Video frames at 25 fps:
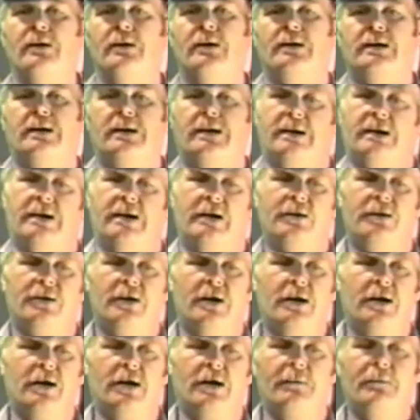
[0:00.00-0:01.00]
and
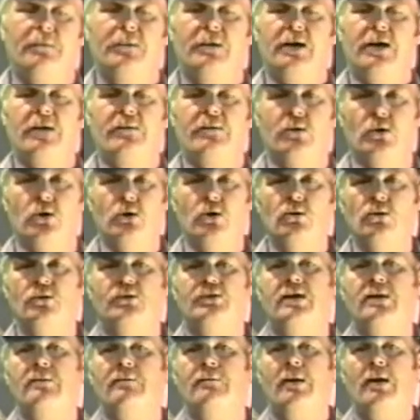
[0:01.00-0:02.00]
um, if you lose
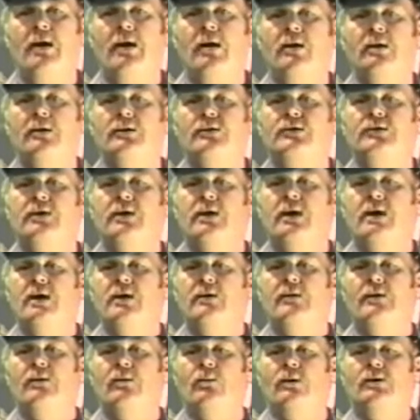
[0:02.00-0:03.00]
them parts
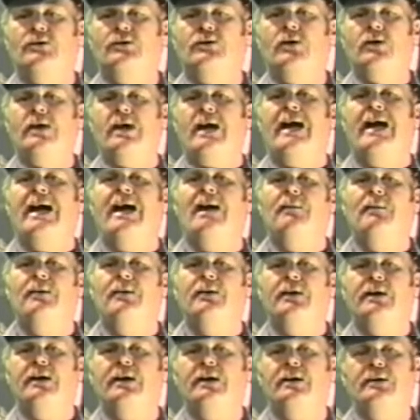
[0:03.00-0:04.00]
then what's going to happen
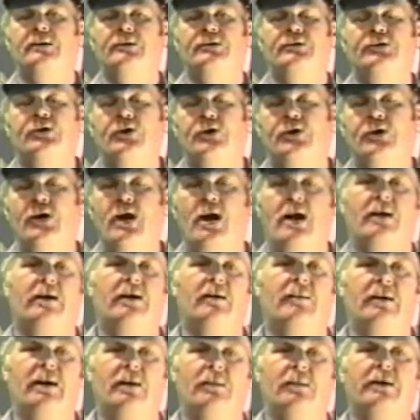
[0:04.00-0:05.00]
is you're not going
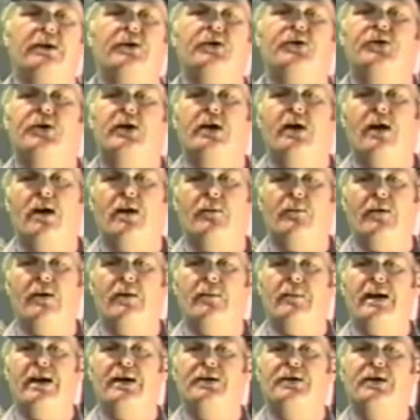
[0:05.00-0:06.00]
to be able to get your carburetor
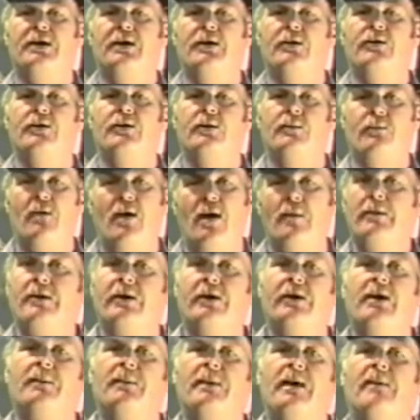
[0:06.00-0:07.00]
back together, and you're probably
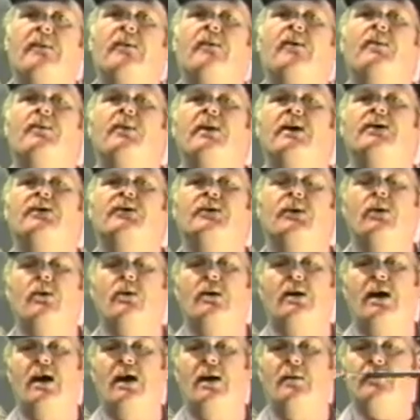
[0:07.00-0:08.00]
going to have to replace the whole
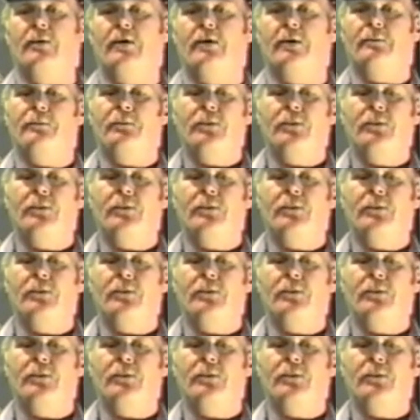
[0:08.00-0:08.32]
carburetor.